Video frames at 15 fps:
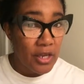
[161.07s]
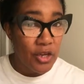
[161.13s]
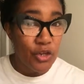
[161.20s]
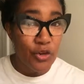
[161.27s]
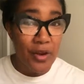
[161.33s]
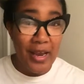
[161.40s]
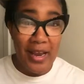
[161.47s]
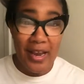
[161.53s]

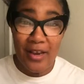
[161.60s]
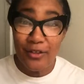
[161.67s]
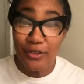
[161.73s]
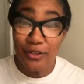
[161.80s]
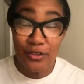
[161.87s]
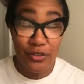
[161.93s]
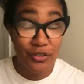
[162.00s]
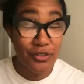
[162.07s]

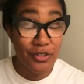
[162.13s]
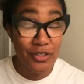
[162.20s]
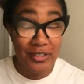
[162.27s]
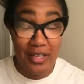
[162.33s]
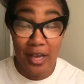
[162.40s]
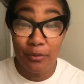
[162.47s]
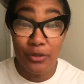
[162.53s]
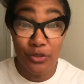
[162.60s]
Your
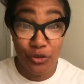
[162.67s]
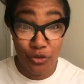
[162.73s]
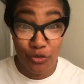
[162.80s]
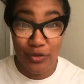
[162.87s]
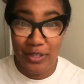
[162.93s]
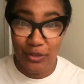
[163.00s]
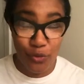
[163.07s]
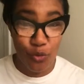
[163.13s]
scalp
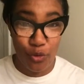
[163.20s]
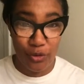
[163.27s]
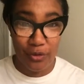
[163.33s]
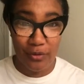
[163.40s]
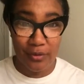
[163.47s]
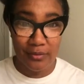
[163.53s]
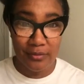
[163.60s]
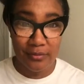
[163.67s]
secretes
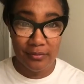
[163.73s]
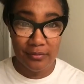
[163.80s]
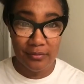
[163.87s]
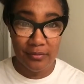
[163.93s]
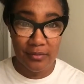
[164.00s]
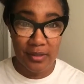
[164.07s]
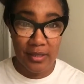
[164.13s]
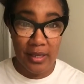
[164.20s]
oil,
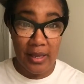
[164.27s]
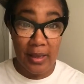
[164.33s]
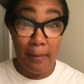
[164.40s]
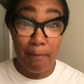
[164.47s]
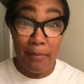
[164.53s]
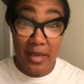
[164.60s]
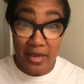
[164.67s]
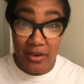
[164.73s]

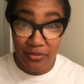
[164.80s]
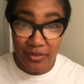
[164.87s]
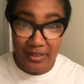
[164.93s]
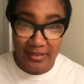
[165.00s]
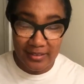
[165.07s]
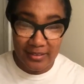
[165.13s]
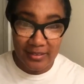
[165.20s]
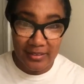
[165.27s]

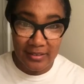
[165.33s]
period.